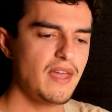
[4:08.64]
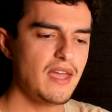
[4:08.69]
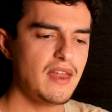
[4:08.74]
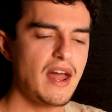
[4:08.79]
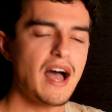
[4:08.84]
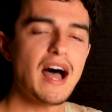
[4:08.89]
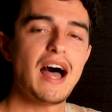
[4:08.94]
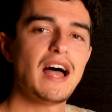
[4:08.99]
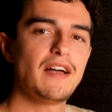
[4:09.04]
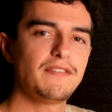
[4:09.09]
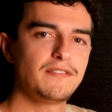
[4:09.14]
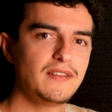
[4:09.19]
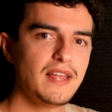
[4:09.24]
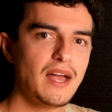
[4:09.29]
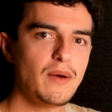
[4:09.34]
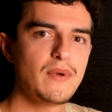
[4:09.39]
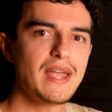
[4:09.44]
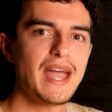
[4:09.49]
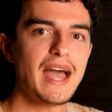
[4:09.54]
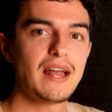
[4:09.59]
then after
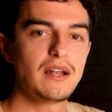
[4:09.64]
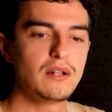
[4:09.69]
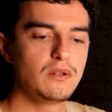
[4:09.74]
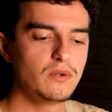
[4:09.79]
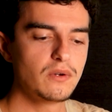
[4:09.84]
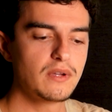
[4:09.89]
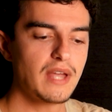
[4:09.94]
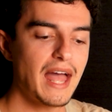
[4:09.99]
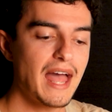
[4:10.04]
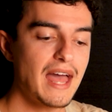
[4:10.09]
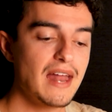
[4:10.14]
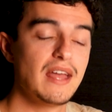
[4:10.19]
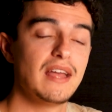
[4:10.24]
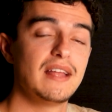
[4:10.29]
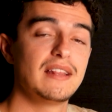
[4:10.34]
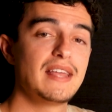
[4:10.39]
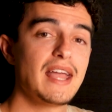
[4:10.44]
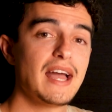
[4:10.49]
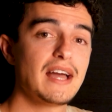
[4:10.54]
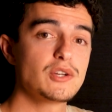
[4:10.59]
that we had a look at
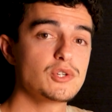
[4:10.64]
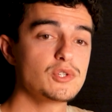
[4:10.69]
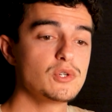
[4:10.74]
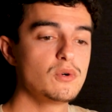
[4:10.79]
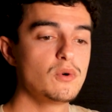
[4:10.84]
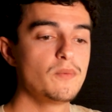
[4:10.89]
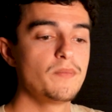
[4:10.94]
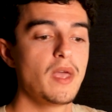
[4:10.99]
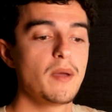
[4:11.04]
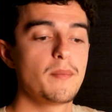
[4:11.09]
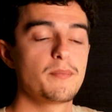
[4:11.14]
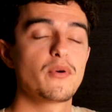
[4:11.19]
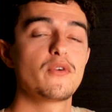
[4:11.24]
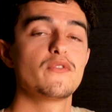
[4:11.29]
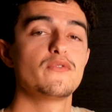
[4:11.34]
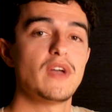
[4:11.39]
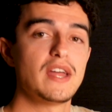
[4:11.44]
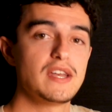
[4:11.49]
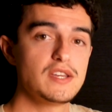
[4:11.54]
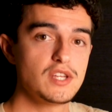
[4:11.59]
the actual
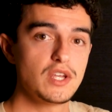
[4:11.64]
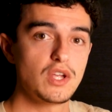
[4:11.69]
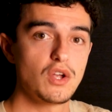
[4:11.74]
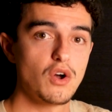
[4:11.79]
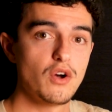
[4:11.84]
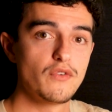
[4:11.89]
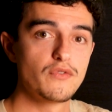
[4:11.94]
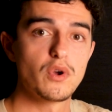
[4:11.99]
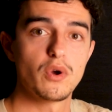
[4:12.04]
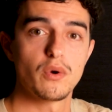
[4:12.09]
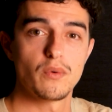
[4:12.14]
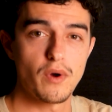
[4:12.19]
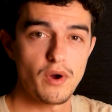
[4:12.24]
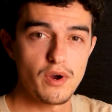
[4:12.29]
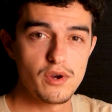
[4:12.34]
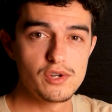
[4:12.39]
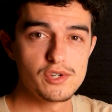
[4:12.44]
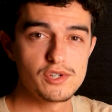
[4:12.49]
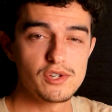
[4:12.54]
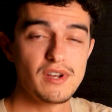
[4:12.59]
preventing of
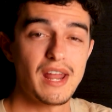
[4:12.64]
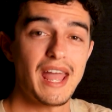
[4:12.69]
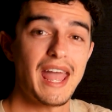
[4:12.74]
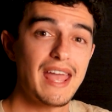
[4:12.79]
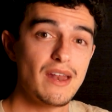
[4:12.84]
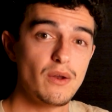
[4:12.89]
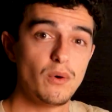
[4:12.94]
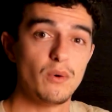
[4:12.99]
corrosion and